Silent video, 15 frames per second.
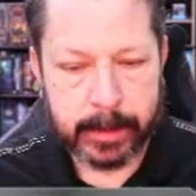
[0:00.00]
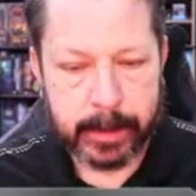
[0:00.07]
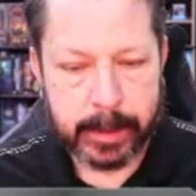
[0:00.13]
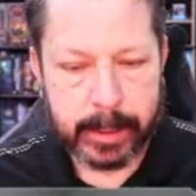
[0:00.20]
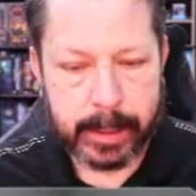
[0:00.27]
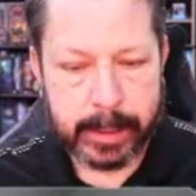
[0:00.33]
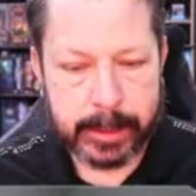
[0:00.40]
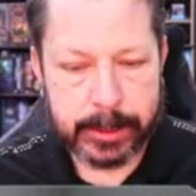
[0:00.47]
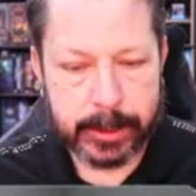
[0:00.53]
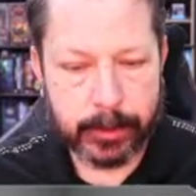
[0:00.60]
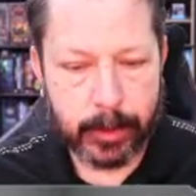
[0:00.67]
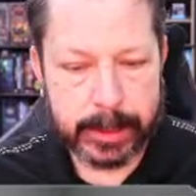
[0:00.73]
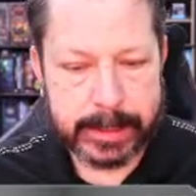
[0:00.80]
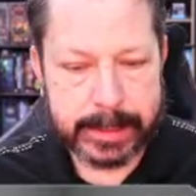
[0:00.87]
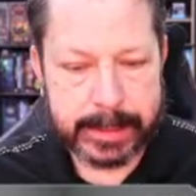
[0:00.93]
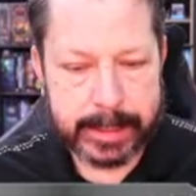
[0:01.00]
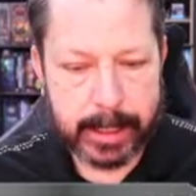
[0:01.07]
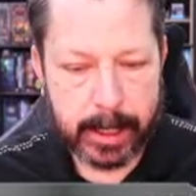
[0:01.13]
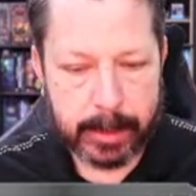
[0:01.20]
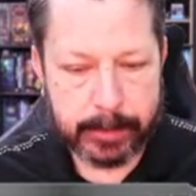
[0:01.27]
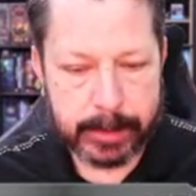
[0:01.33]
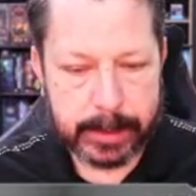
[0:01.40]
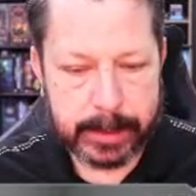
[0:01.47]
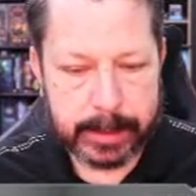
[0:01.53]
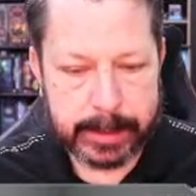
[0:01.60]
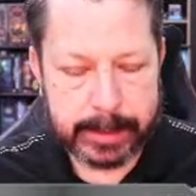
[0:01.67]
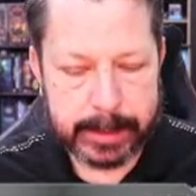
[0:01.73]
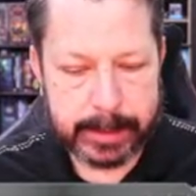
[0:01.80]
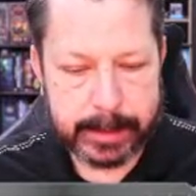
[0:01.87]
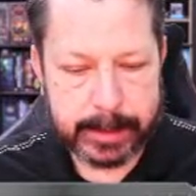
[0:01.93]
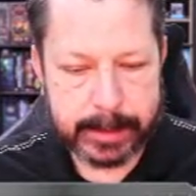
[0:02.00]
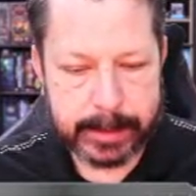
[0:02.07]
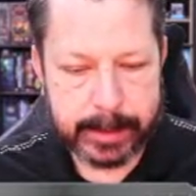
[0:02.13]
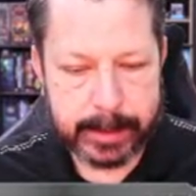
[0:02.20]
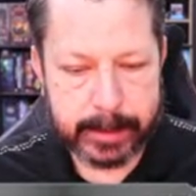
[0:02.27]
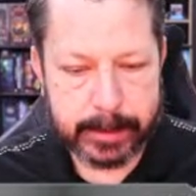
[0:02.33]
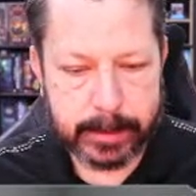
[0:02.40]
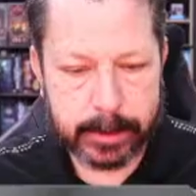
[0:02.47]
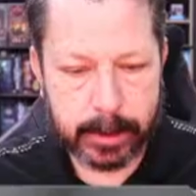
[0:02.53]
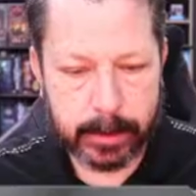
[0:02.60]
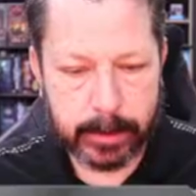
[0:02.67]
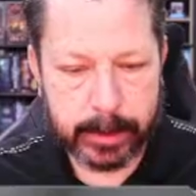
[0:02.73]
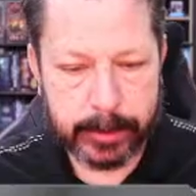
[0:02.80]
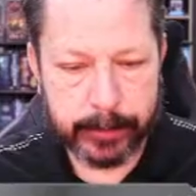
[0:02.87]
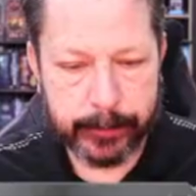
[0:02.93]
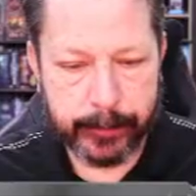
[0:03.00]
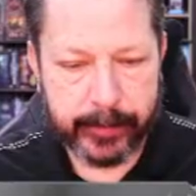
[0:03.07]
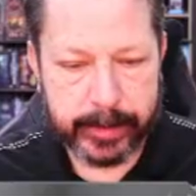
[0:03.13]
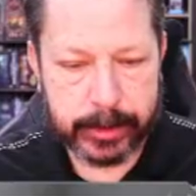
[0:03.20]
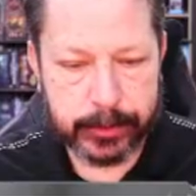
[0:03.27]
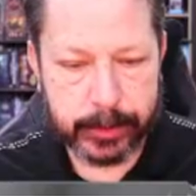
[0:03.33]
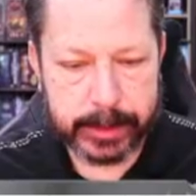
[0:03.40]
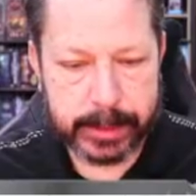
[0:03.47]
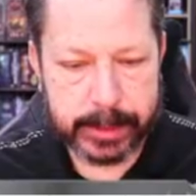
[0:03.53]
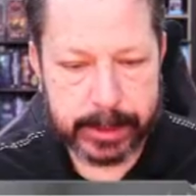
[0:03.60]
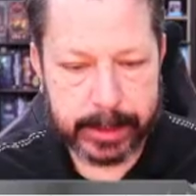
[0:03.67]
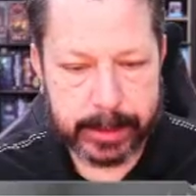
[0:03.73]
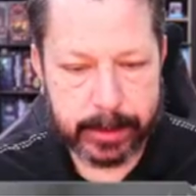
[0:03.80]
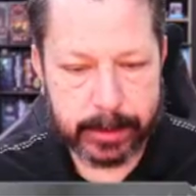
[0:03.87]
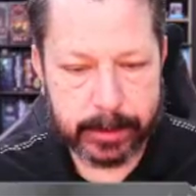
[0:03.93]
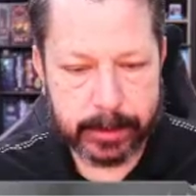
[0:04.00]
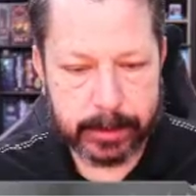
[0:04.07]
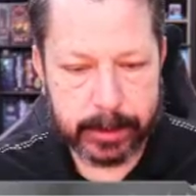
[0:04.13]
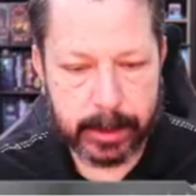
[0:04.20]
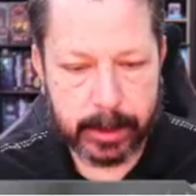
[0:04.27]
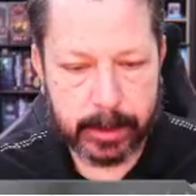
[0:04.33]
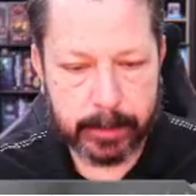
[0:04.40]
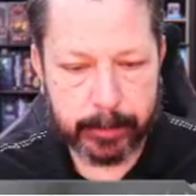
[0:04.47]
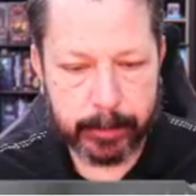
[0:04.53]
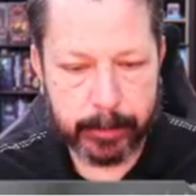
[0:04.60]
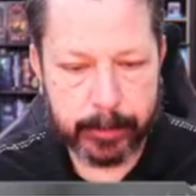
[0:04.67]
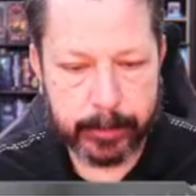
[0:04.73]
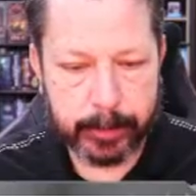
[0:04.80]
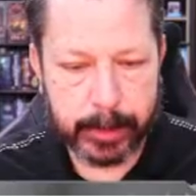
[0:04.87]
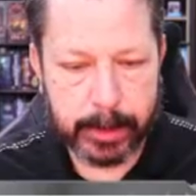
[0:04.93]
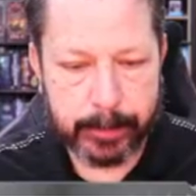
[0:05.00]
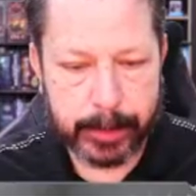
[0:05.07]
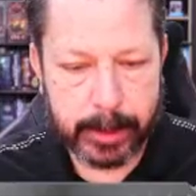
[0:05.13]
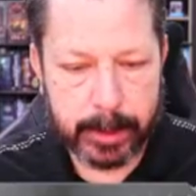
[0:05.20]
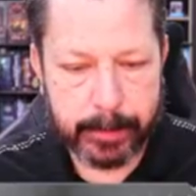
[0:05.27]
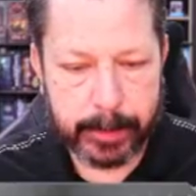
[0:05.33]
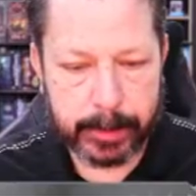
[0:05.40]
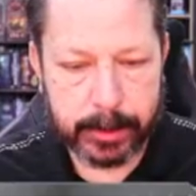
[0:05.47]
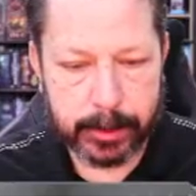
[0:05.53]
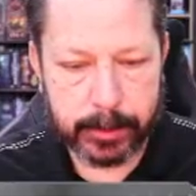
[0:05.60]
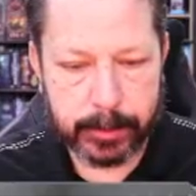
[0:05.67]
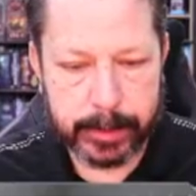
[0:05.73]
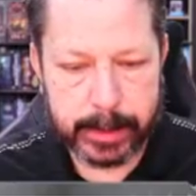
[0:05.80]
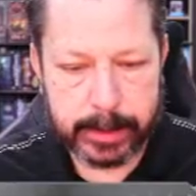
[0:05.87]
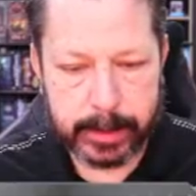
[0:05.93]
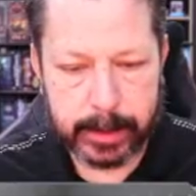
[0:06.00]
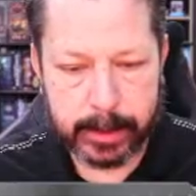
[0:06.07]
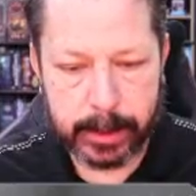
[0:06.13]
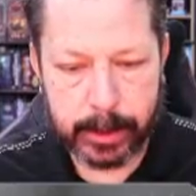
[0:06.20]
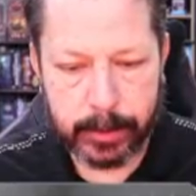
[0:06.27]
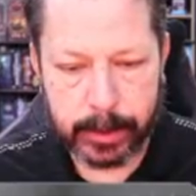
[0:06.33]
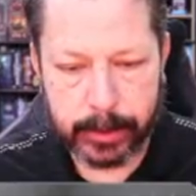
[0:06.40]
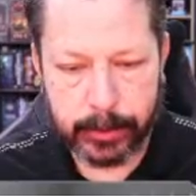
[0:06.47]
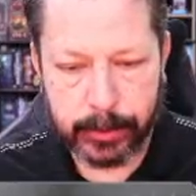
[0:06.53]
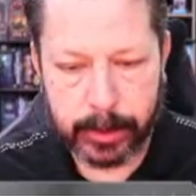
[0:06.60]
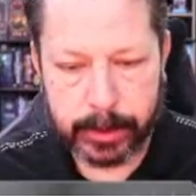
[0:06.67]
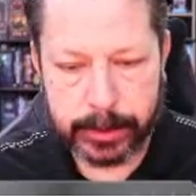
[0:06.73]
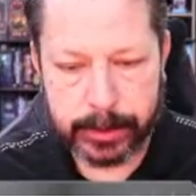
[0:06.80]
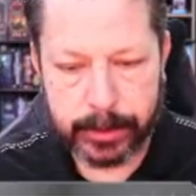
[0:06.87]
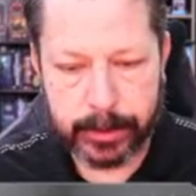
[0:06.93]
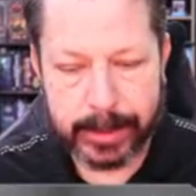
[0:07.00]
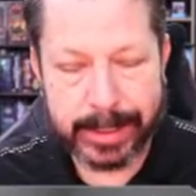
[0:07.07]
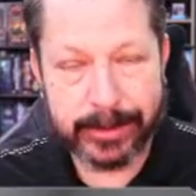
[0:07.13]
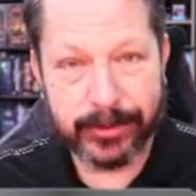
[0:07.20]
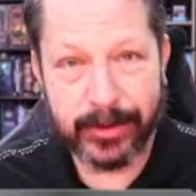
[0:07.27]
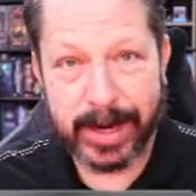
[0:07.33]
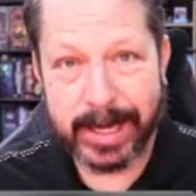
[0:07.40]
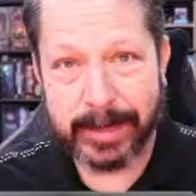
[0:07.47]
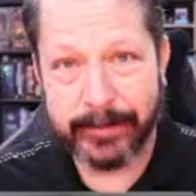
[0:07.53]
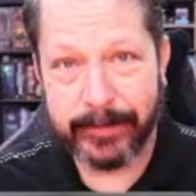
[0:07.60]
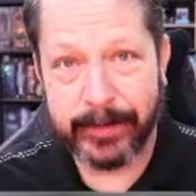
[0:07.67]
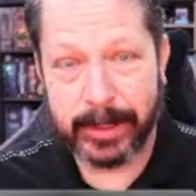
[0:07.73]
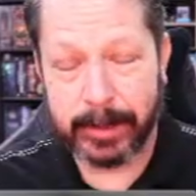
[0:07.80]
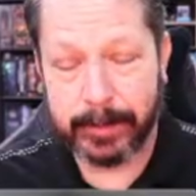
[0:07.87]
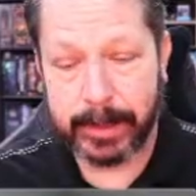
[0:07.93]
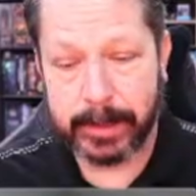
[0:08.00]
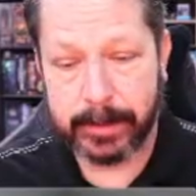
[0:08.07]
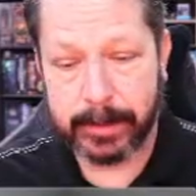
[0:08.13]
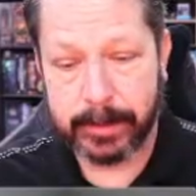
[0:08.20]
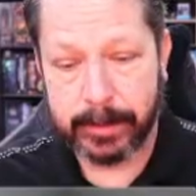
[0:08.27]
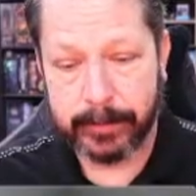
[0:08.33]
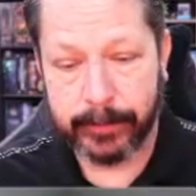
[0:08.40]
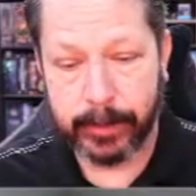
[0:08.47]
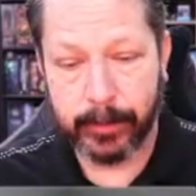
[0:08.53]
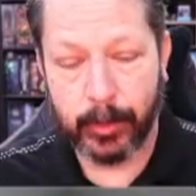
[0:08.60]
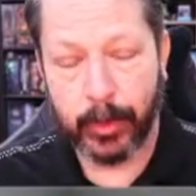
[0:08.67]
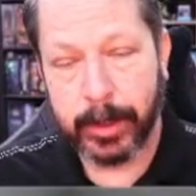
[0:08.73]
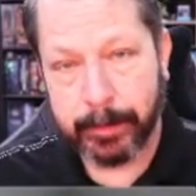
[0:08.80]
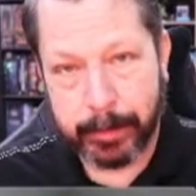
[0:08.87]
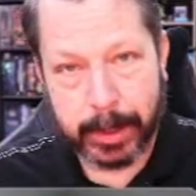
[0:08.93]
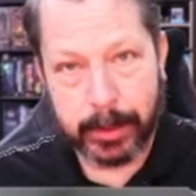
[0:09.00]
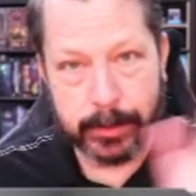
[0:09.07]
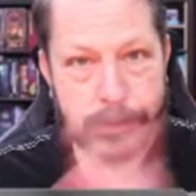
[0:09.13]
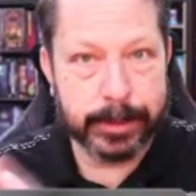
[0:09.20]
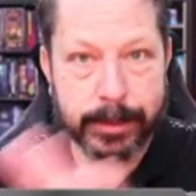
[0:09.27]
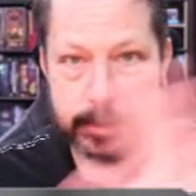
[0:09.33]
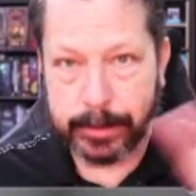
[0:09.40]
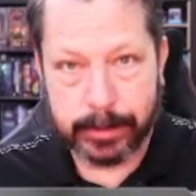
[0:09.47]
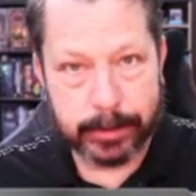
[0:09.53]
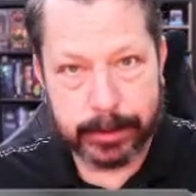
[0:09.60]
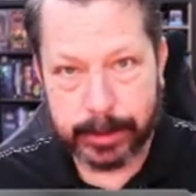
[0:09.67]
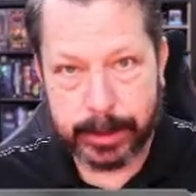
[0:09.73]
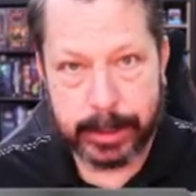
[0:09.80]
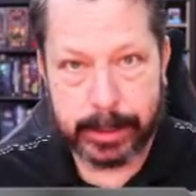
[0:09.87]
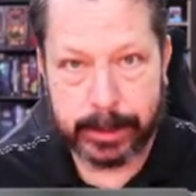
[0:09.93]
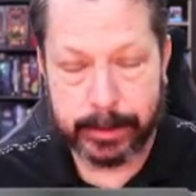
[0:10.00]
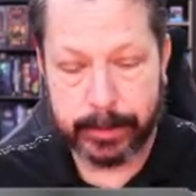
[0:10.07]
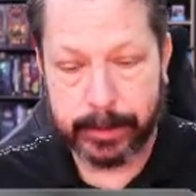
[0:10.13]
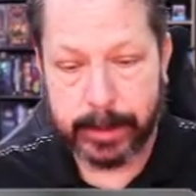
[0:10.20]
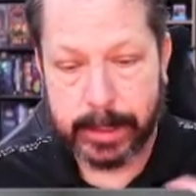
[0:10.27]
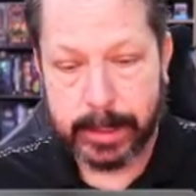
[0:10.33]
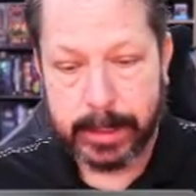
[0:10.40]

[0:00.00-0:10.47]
And so what Z-Hop does is it says, all right, you're finished with this layer, bump up a little bit and go across so you're not dragging filament from one post to the other.